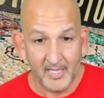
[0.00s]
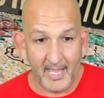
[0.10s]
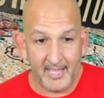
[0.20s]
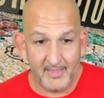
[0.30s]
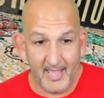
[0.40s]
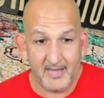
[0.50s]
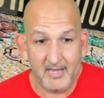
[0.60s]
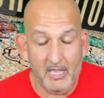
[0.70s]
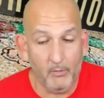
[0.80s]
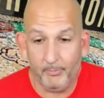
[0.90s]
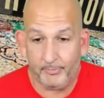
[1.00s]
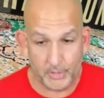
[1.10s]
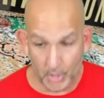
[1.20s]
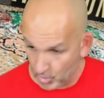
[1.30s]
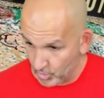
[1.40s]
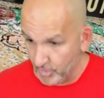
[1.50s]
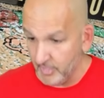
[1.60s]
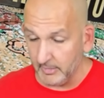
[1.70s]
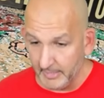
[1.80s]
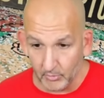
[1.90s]
And then he'll turn,
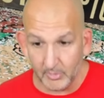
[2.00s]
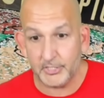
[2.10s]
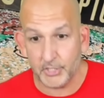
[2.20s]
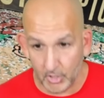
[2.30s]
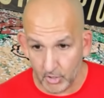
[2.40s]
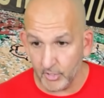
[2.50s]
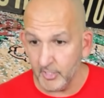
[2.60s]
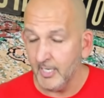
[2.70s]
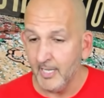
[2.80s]
literally turn.